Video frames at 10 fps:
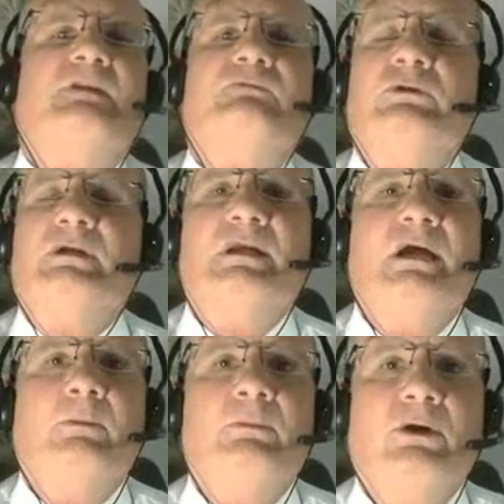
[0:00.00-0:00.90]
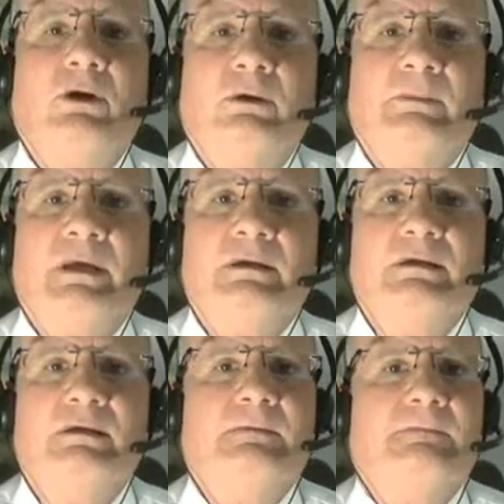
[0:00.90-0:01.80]
If you need help, call me
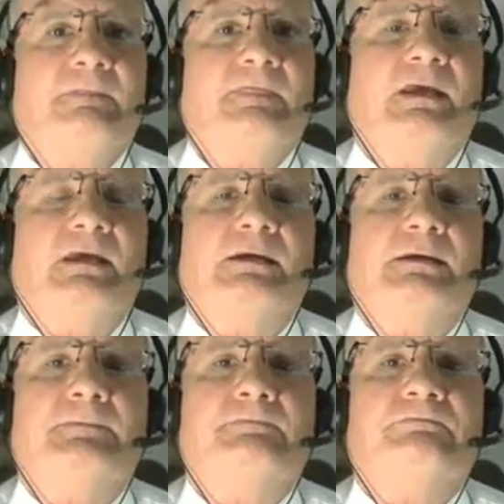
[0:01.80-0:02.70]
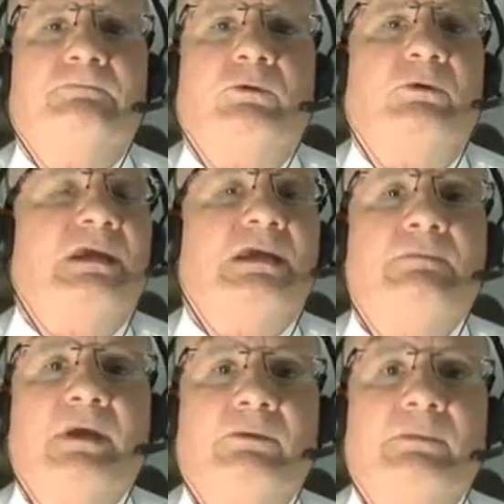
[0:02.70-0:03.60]
or
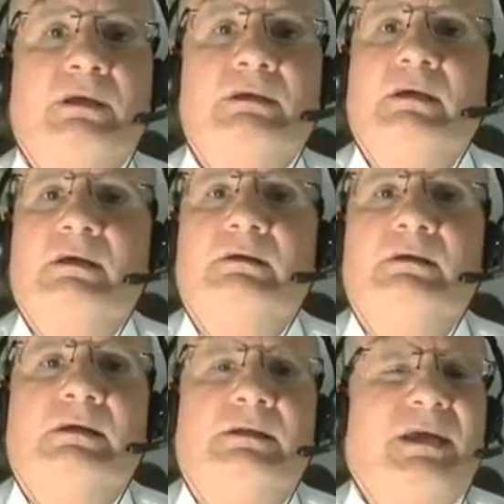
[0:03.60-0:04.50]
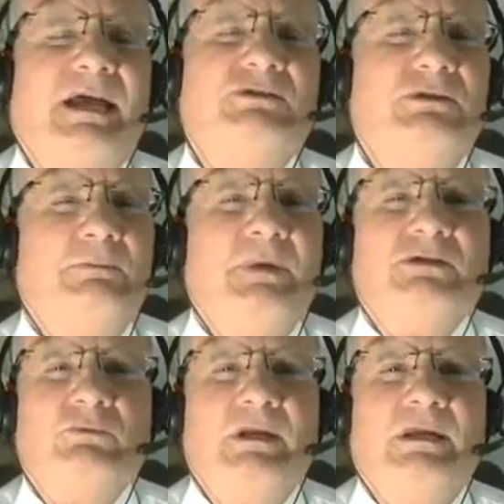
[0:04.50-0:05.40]
email me. Actually, the
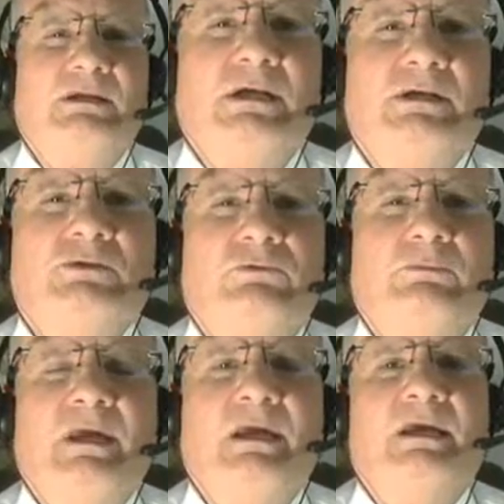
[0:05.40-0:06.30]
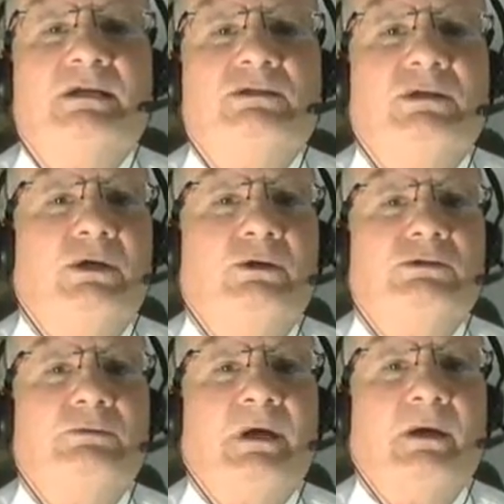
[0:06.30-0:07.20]
best way in touch with me is to go
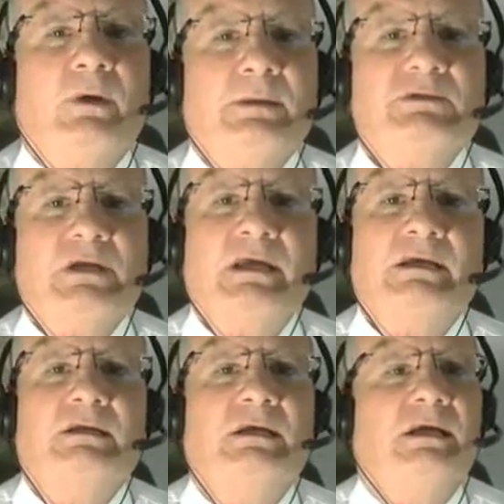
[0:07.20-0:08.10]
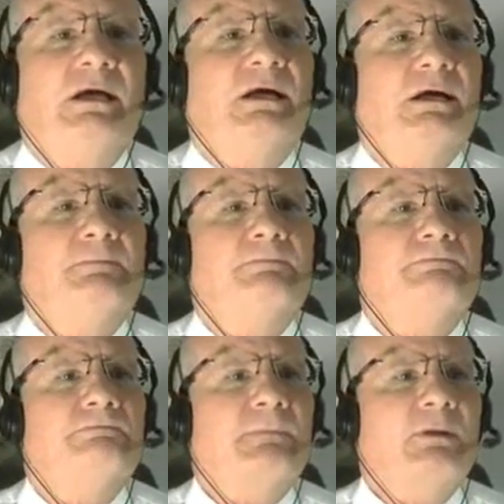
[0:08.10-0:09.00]
to my website.
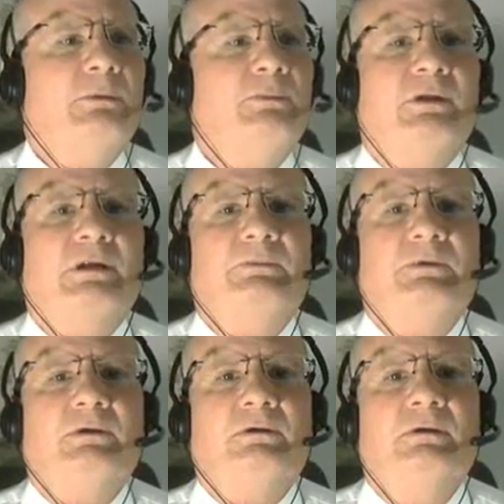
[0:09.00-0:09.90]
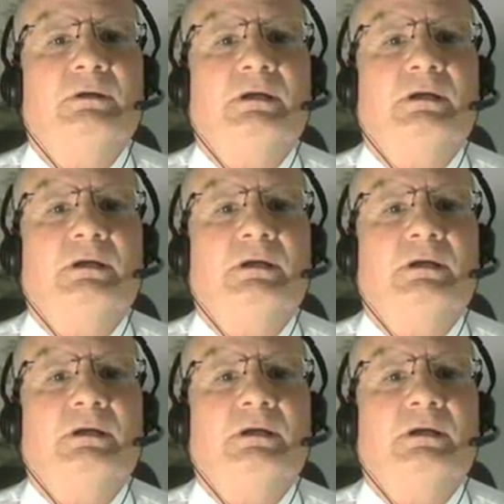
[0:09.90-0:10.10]
Let me pull it up here.